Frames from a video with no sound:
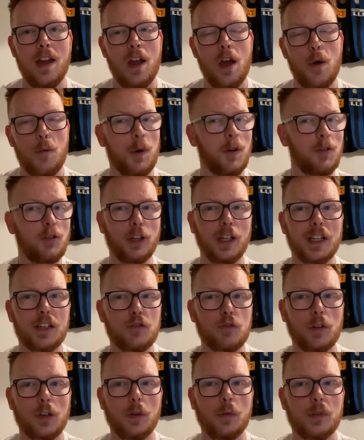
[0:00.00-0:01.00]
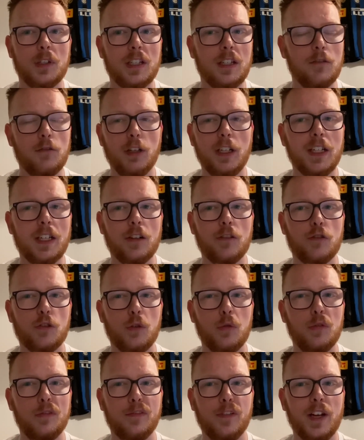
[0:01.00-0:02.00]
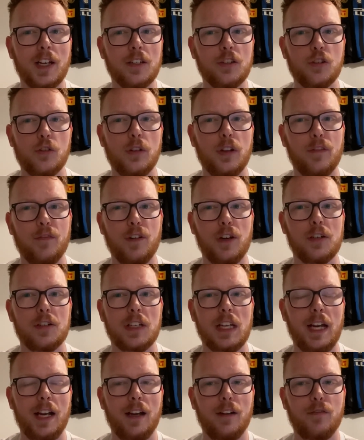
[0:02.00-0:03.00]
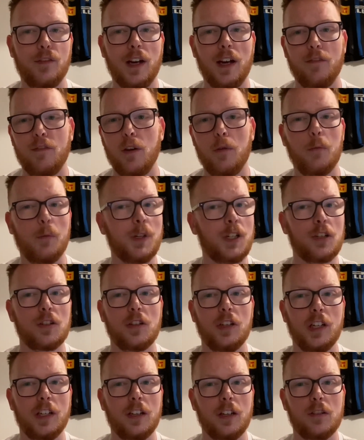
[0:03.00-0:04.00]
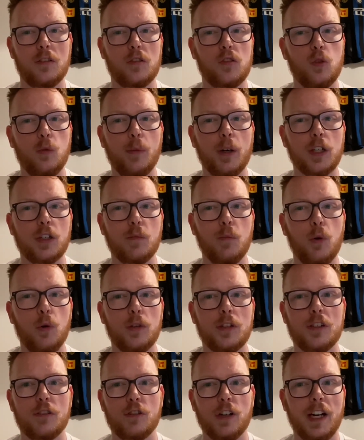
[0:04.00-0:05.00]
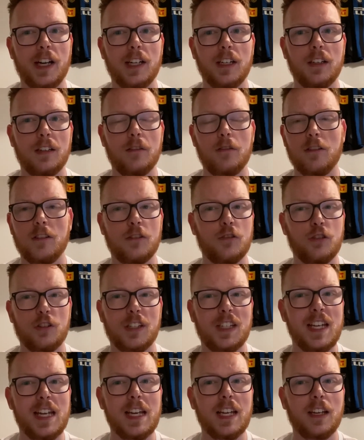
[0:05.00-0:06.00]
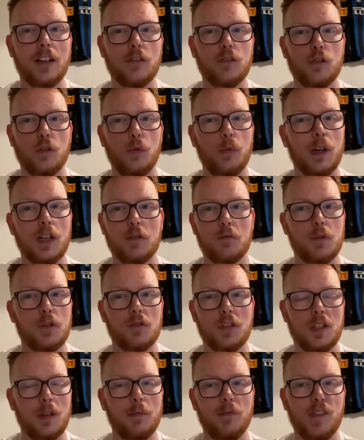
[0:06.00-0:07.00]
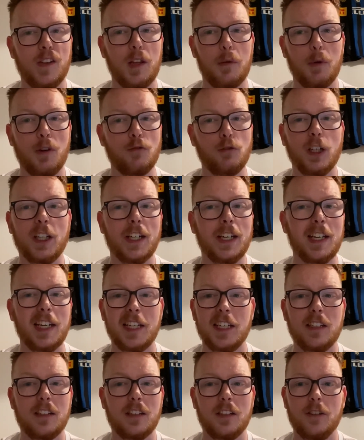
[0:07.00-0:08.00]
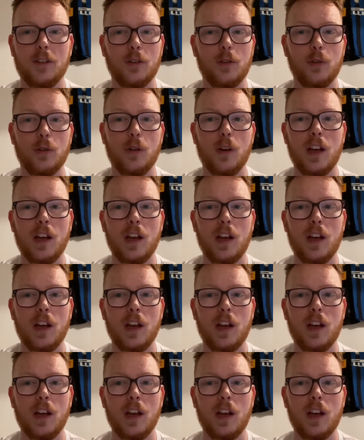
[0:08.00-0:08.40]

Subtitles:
We really struggled to really control things during the first half, and I felt we just could have done so much more to try and take control, which was something that we really needed to do.